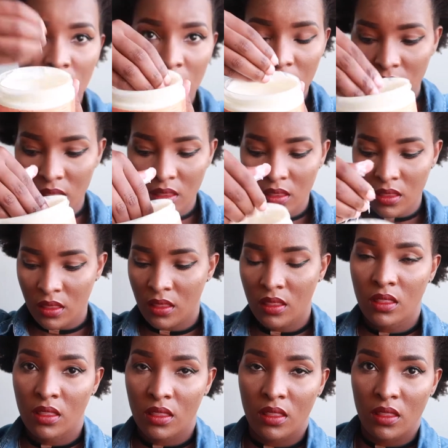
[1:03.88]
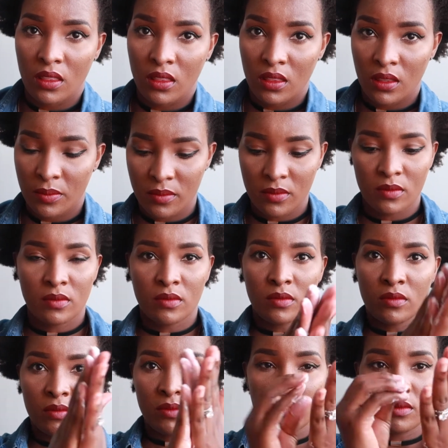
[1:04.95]
and I'm going to apply it on
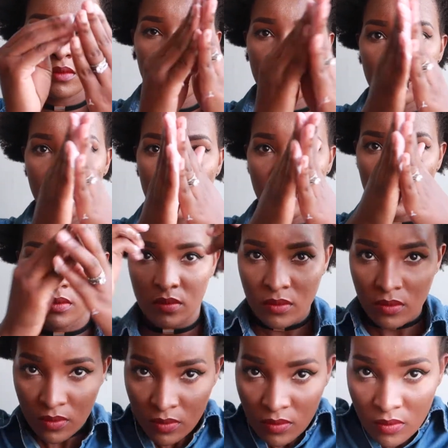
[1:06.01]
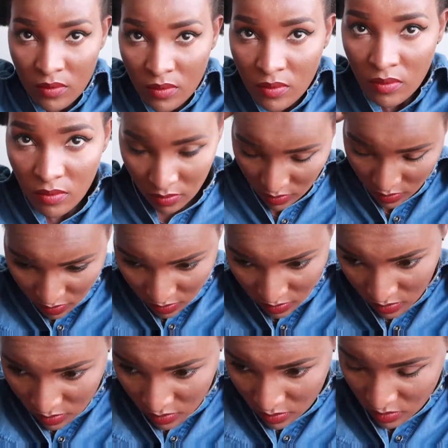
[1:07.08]
the area of my hair just to
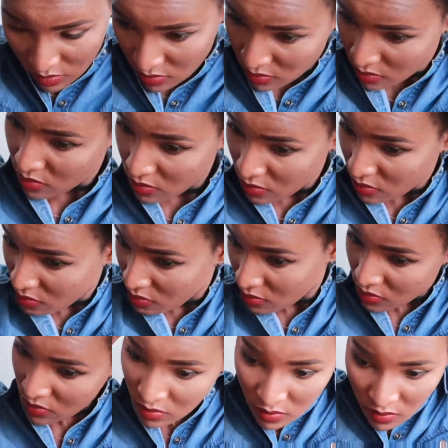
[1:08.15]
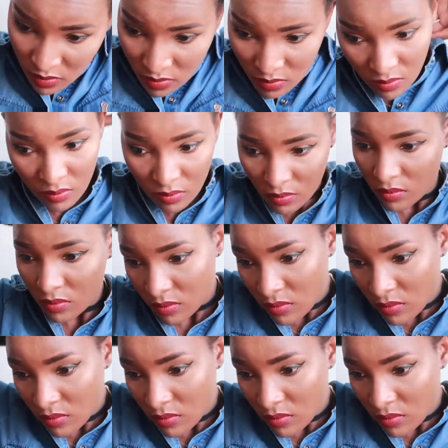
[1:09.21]
give me a slick look.